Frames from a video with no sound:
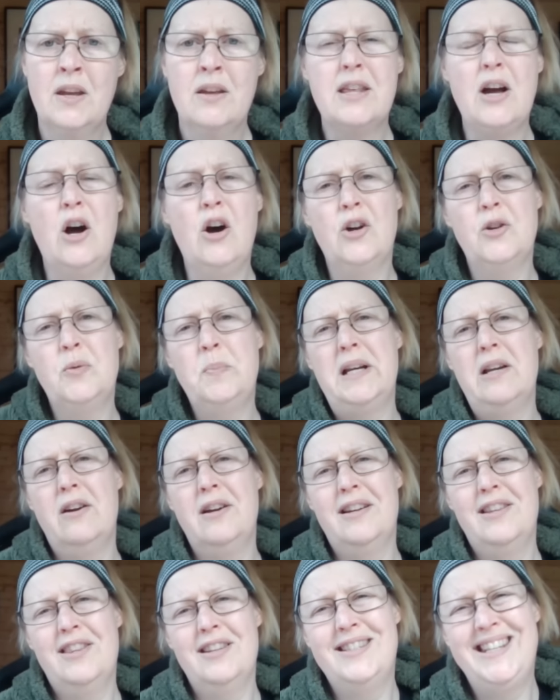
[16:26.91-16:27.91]
that I'd be
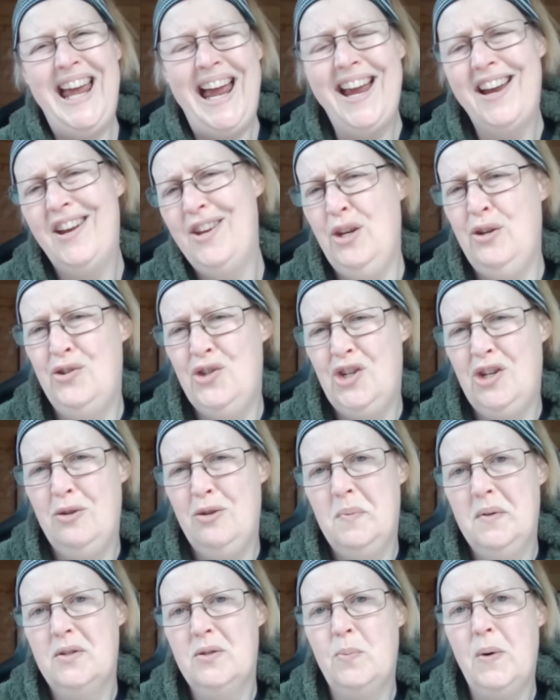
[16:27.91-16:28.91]
like the tech
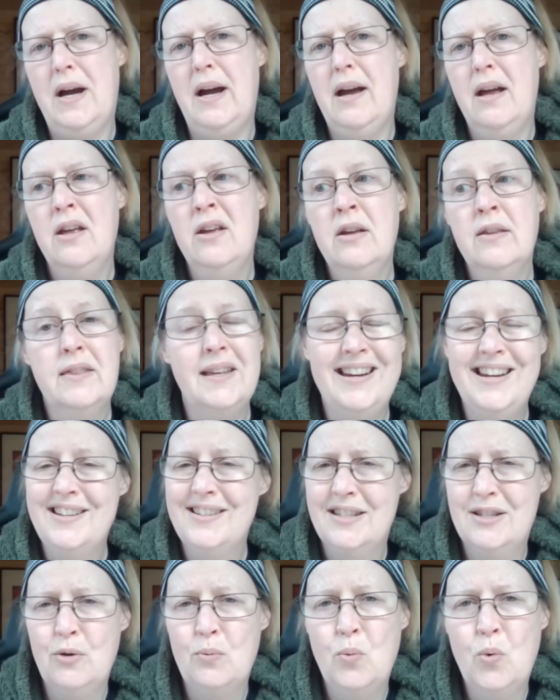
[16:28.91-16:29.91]
YouTubers where they
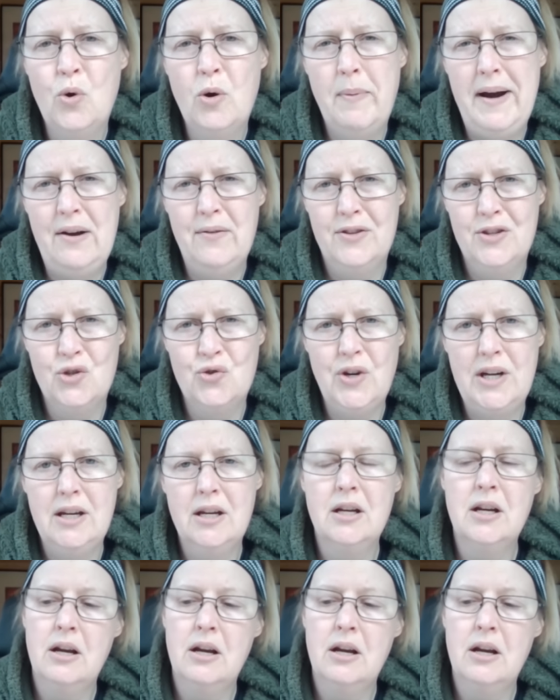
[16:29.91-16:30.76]
can still walk around the street.